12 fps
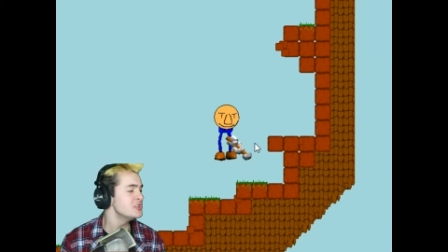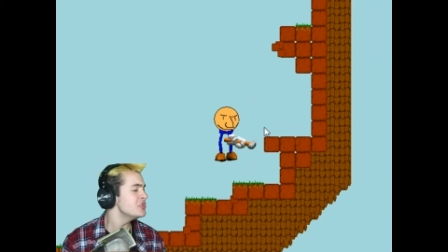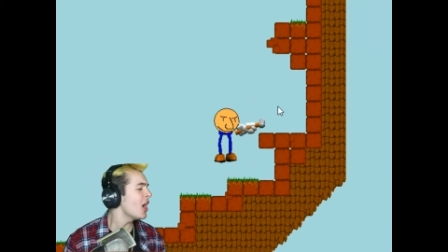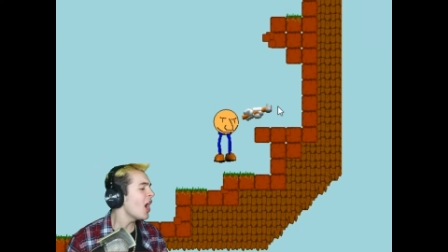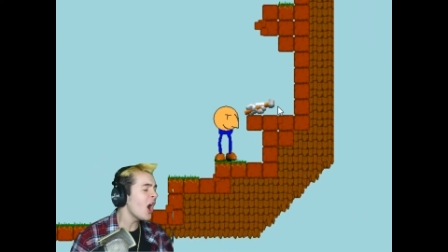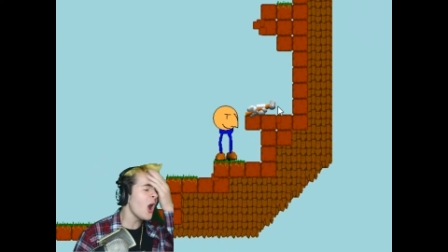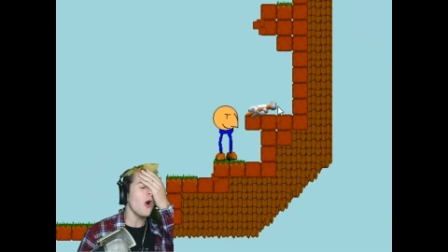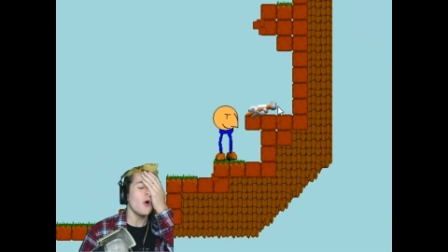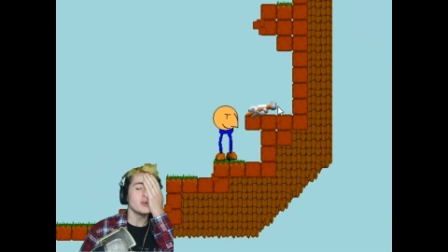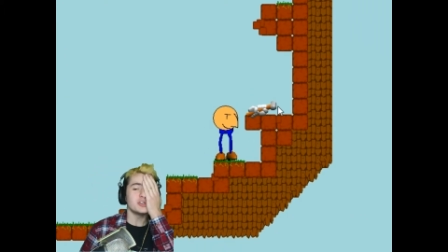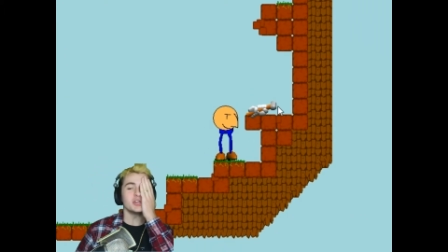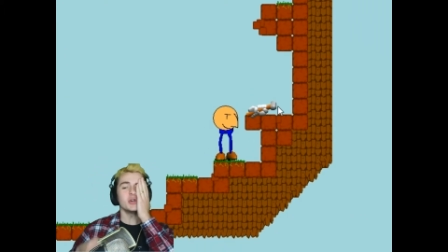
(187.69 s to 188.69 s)

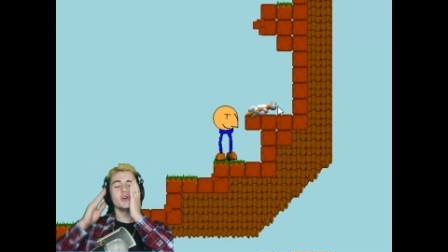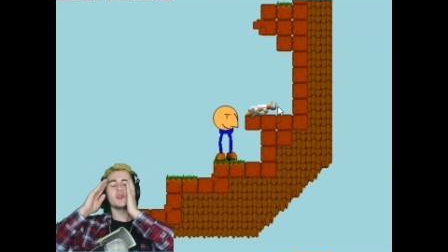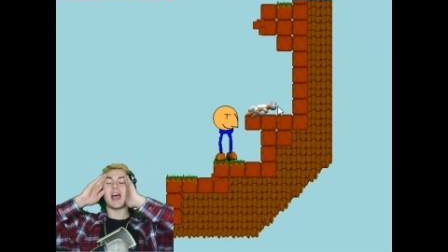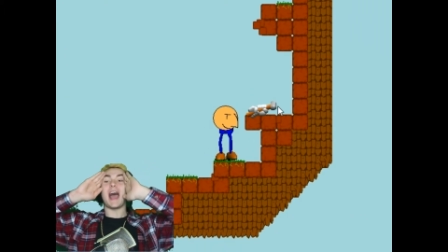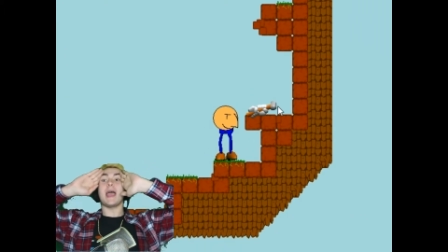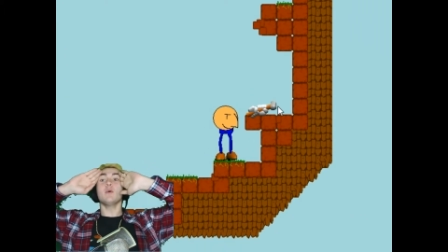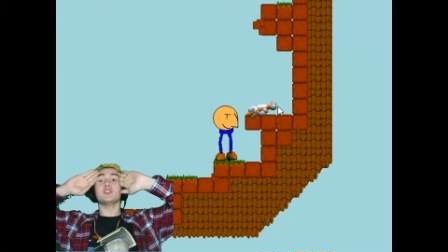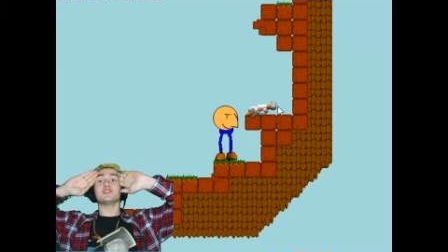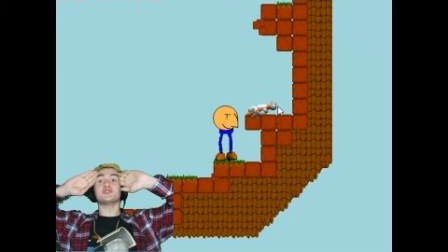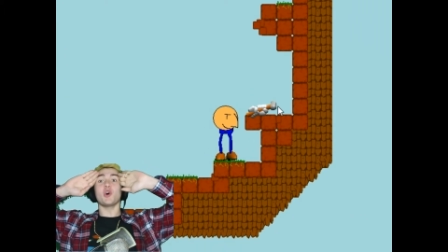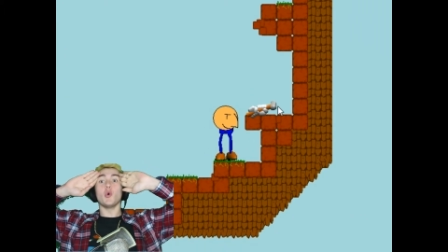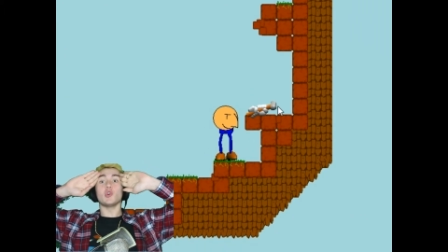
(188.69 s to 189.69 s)
No, dude, I was
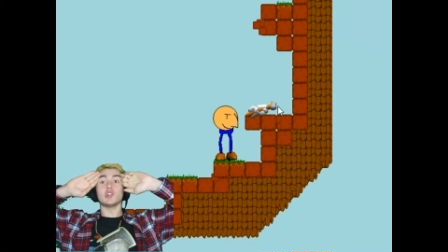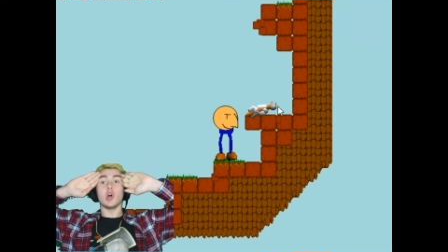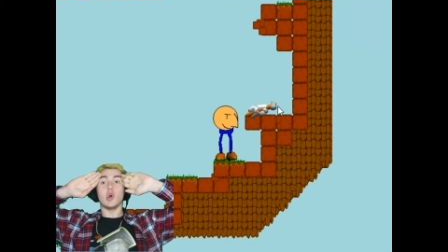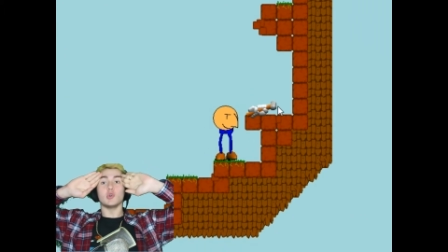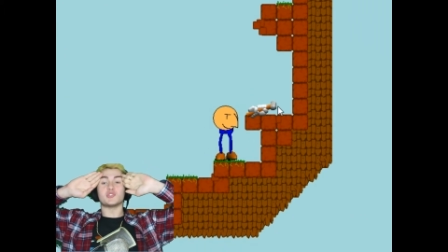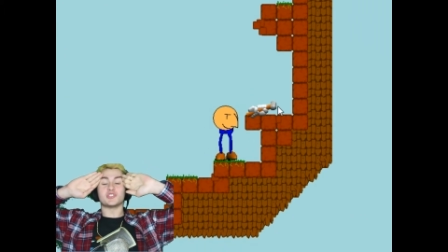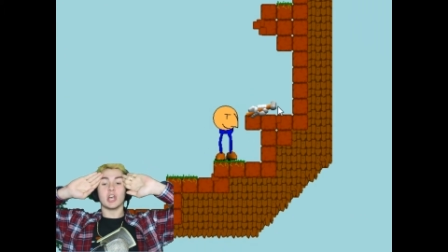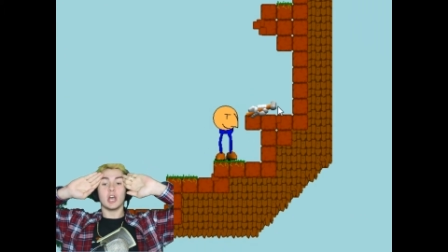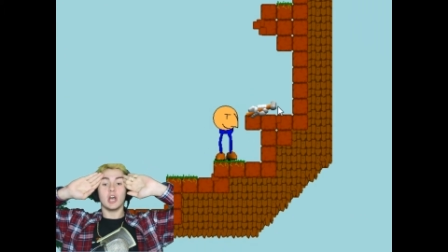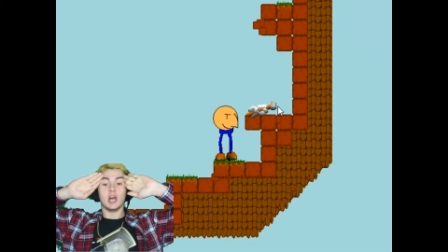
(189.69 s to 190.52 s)
so close!